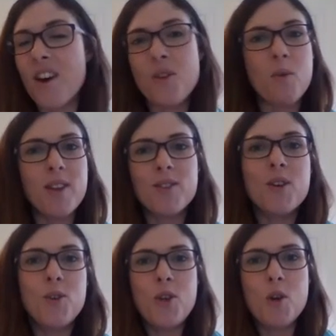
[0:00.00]
Otherwise,
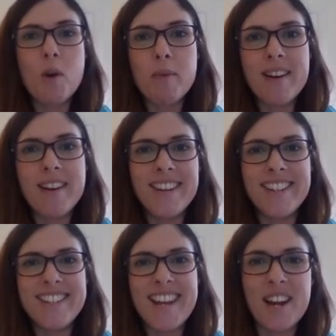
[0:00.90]
you won't be
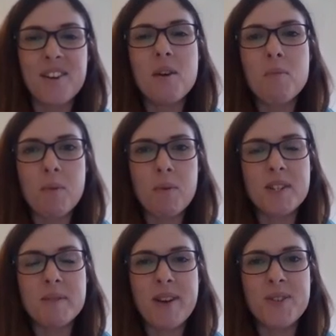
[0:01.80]
learning today, and we
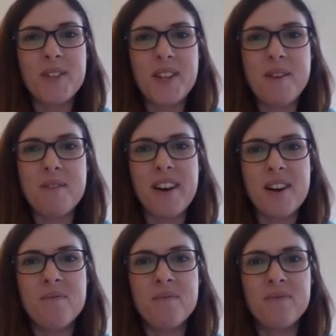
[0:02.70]
want to make sure that you
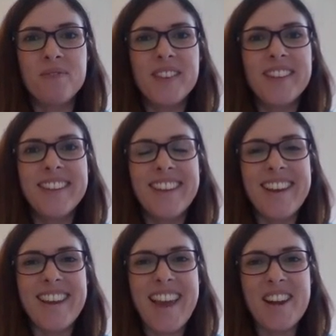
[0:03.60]
are.
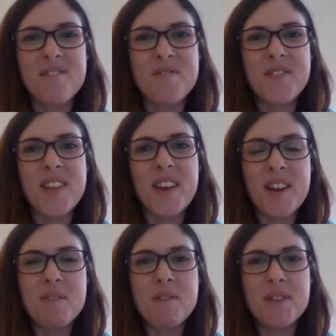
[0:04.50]
Okay, I
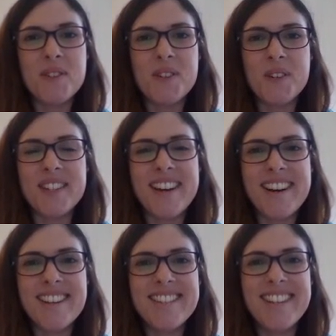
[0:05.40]
hope you enjoy your
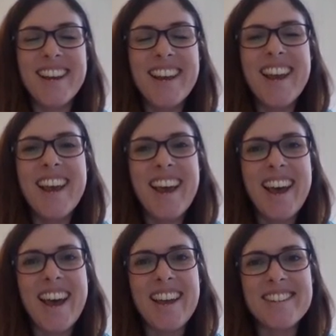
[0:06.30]
task,
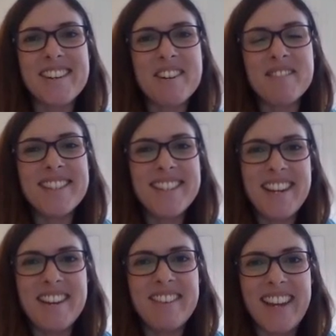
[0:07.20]
and I will see
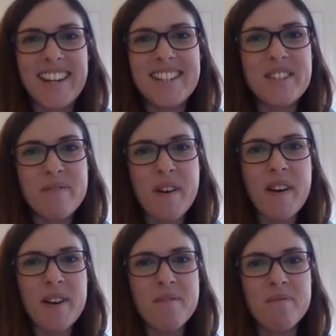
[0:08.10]
you again
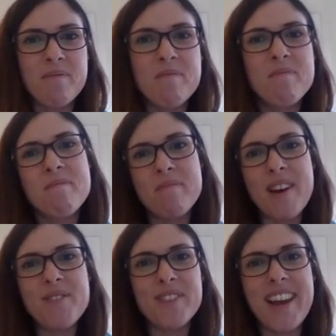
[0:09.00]
tomorrow.
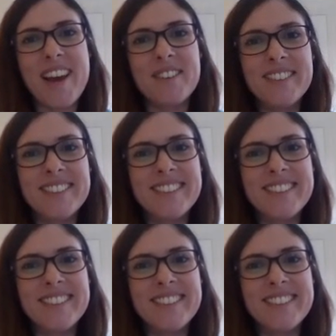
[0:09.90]
Bye for now.